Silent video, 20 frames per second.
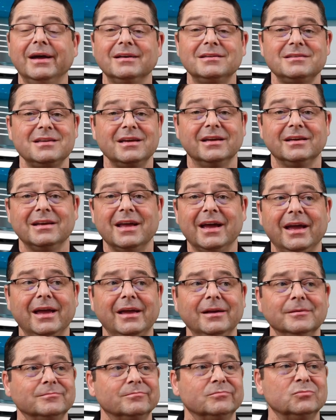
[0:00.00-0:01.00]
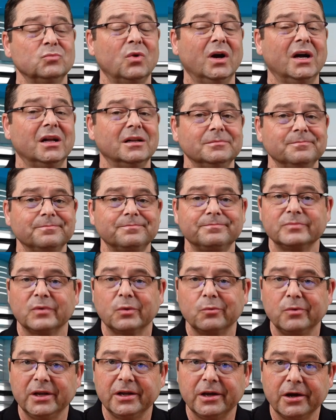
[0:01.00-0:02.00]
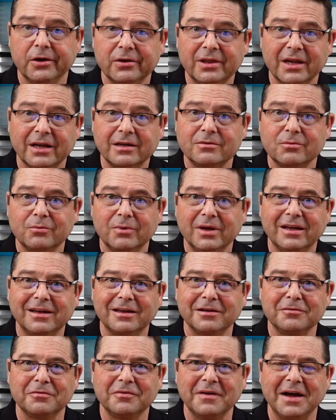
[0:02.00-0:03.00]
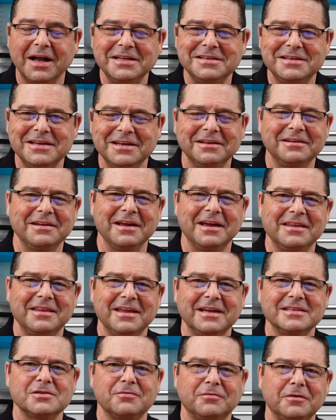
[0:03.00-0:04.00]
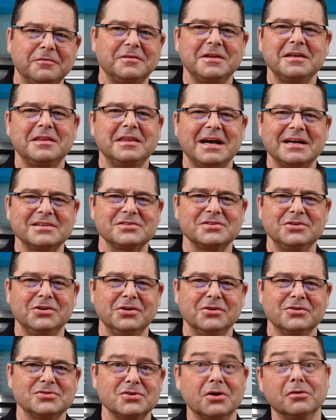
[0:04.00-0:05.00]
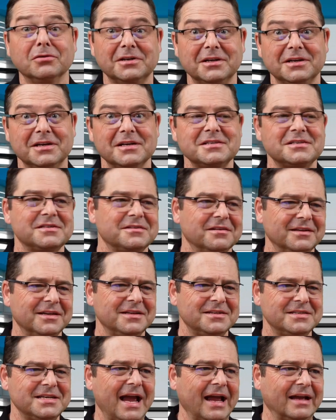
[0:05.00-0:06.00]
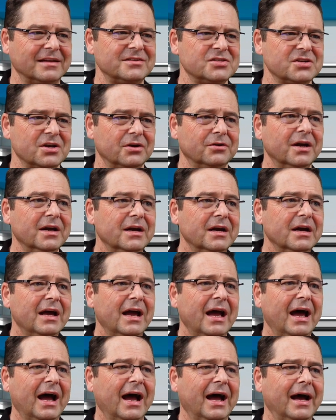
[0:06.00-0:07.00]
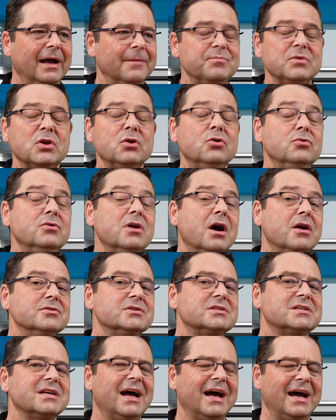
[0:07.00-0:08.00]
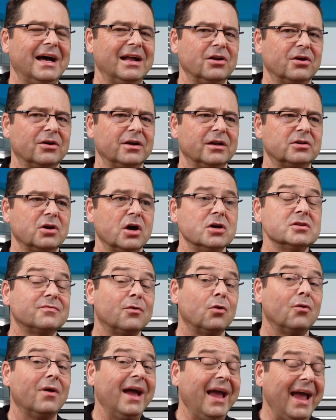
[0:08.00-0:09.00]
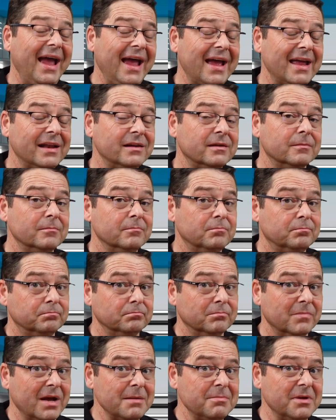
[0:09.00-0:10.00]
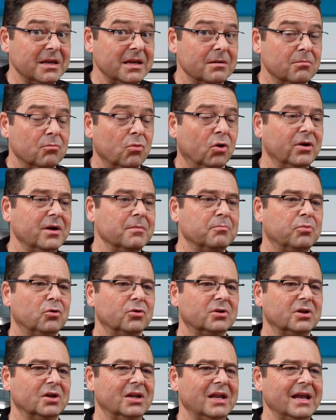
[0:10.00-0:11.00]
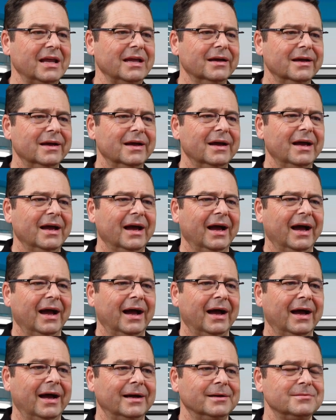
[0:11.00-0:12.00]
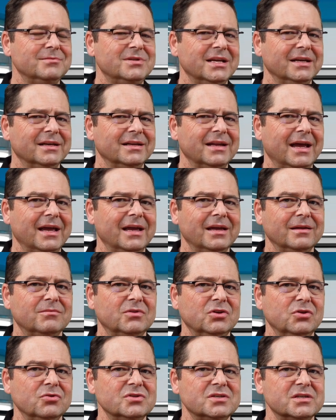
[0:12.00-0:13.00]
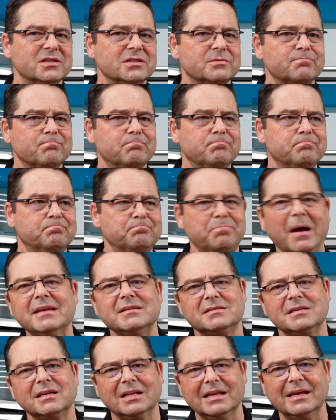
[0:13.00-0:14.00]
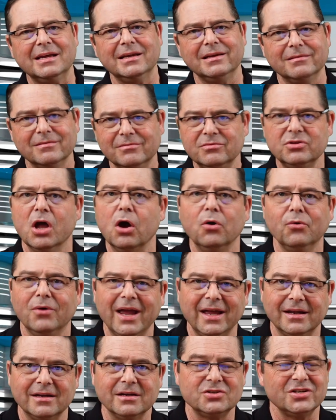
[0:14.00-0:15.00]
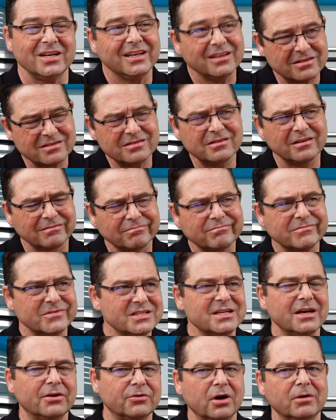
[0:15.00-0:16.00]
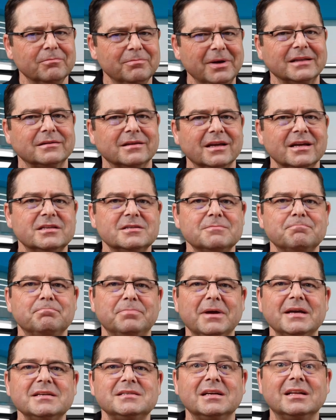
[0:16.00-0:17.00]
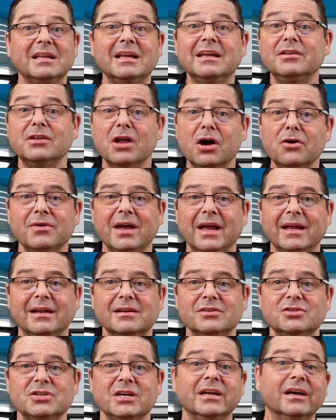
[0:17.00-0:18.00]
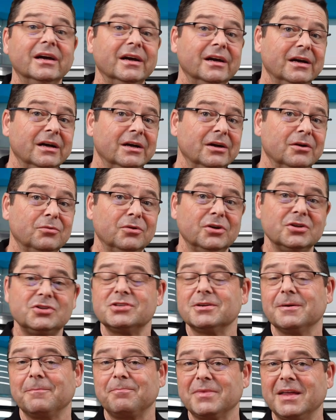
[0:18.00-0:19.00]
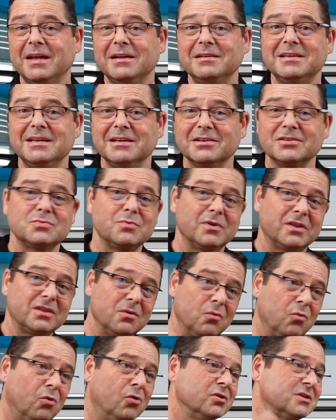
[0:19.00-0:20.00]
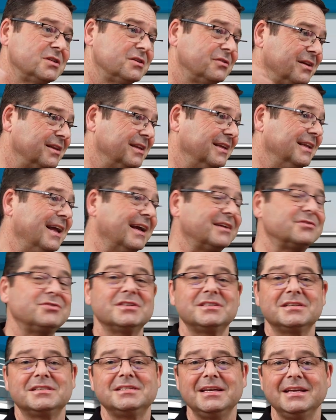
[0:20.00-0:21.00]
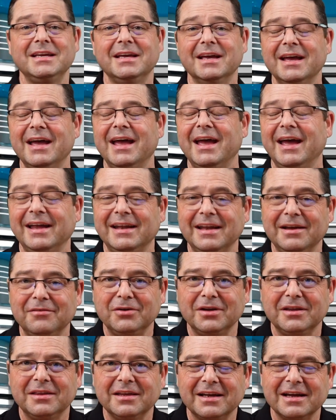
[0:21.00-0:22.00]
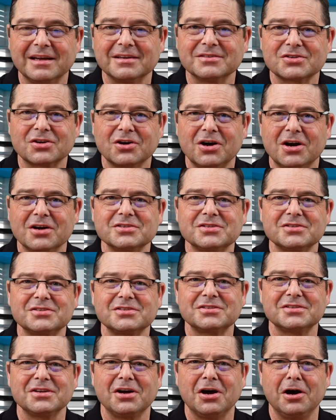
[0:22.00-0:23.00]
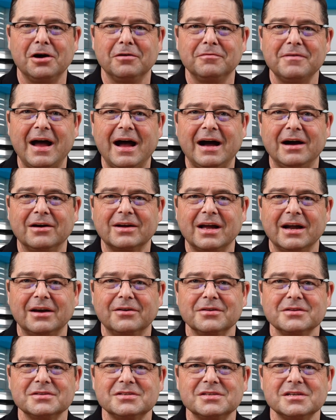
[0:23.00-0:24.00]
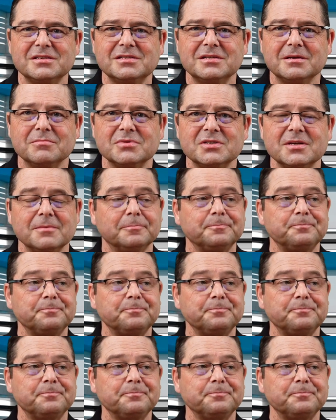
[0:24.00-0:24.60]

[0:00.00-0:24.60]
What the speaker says: DNA, well, we know that we can find DNA that's 50,000 years old and it's still intact. So who knows how long it goes for. And maybe more importantly, DNA uses basically no energy. It's not zero, but it's basically no energy, which then deals with the water and the electricity and everything else costs of our current systems.